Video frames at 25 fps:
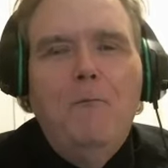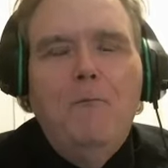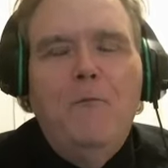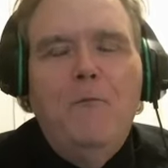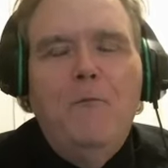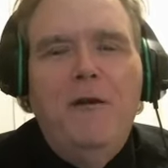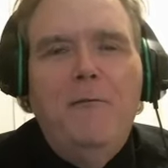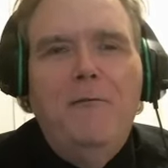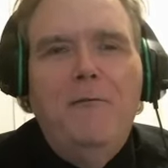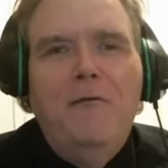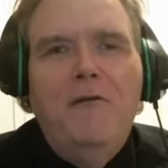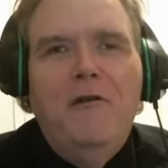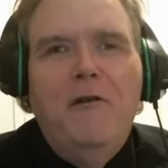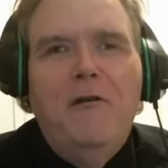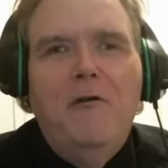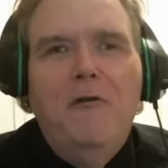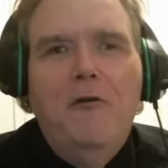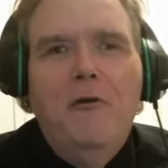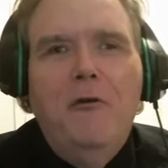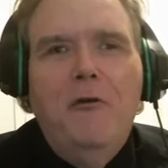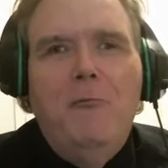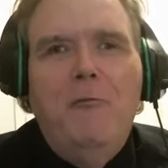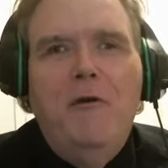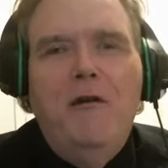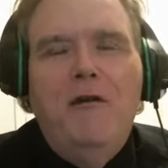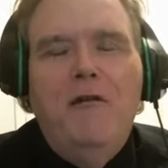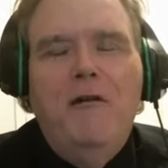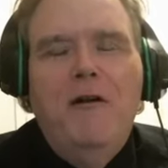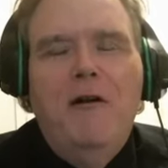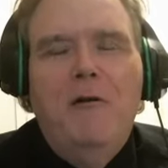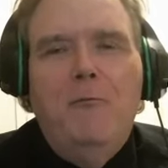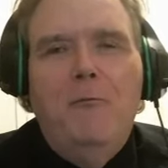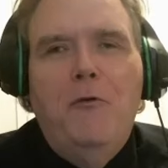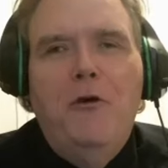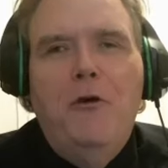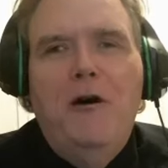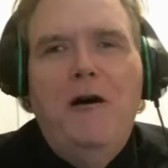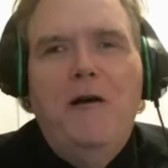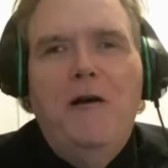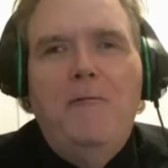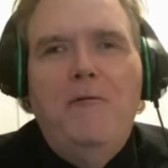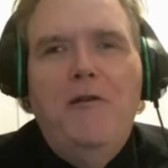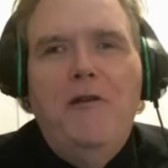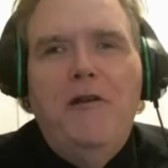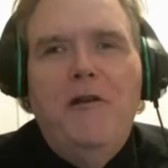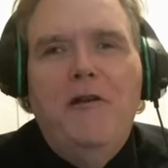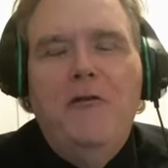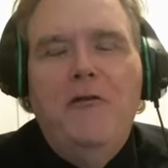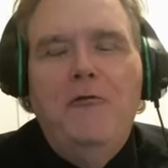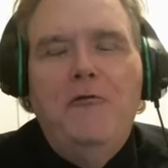maybe they're a little bit above
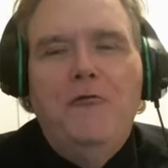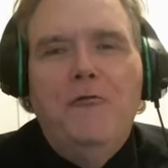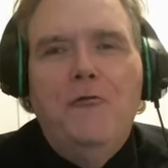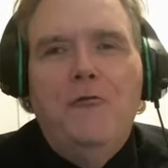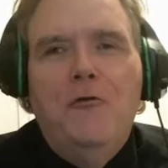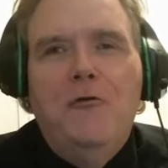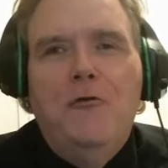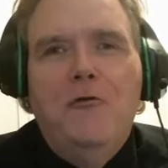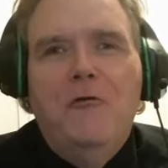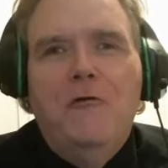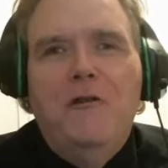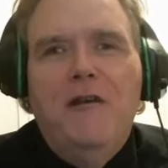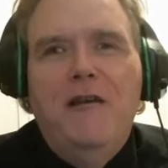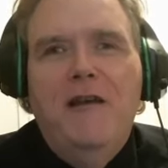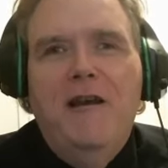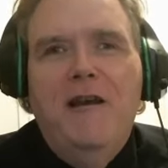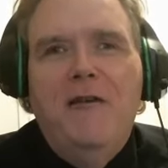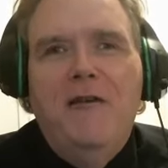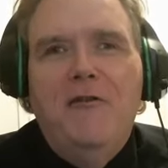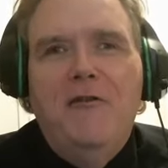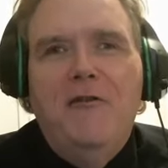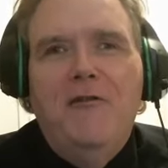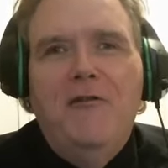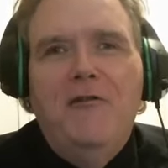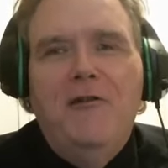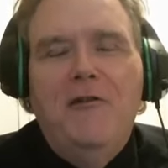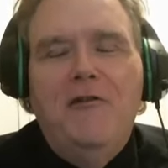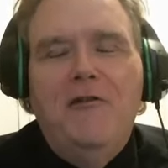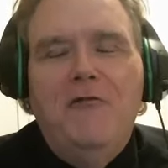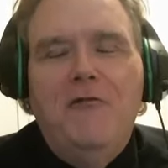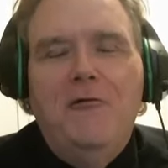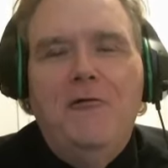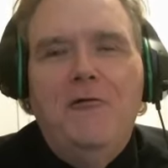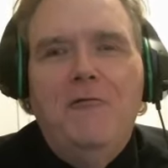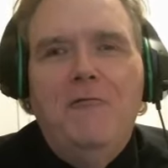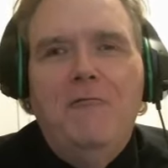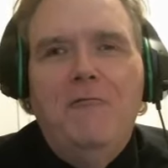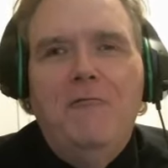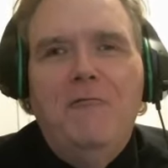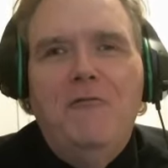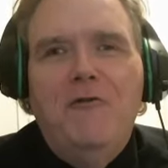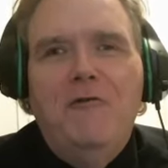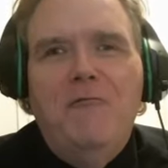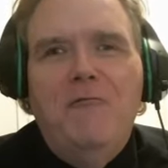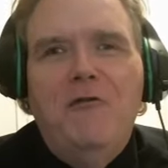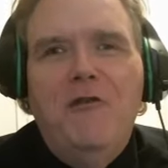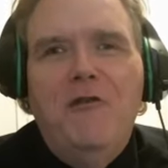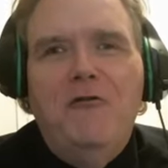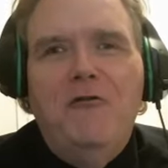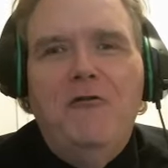the usual guests that you
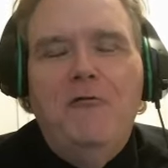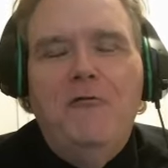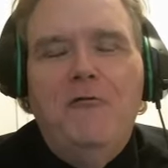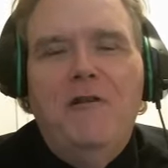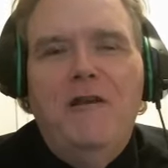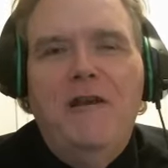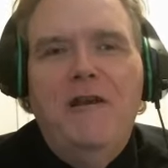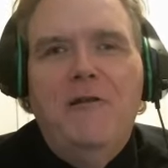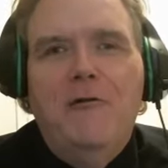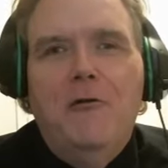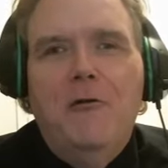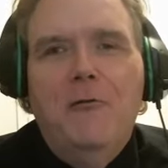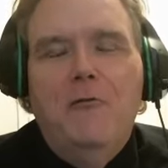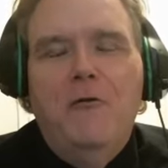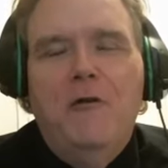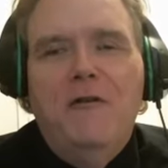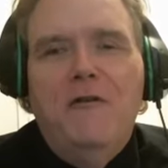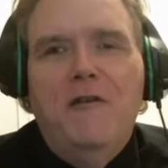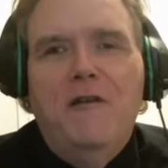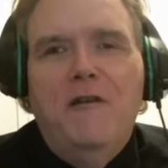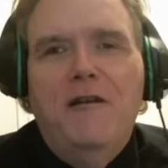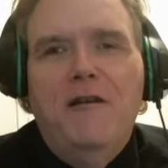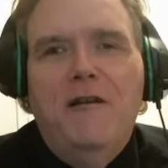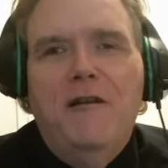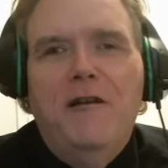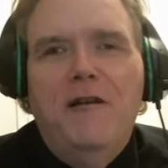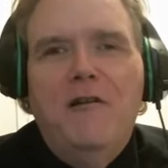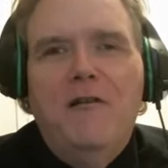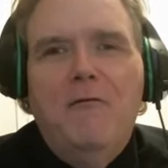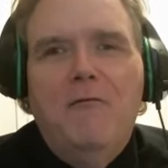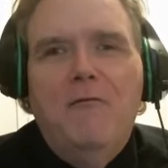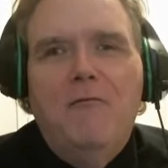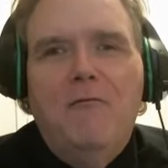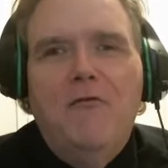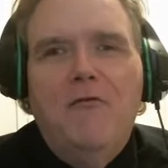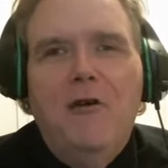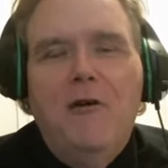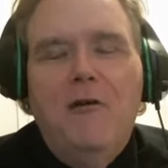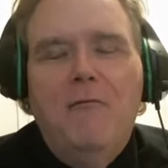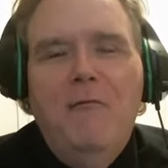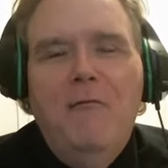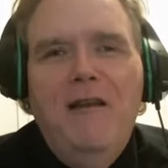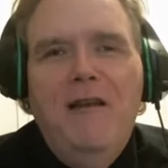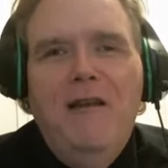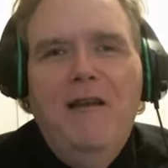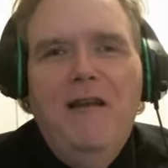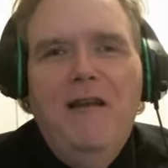get or want to get. So,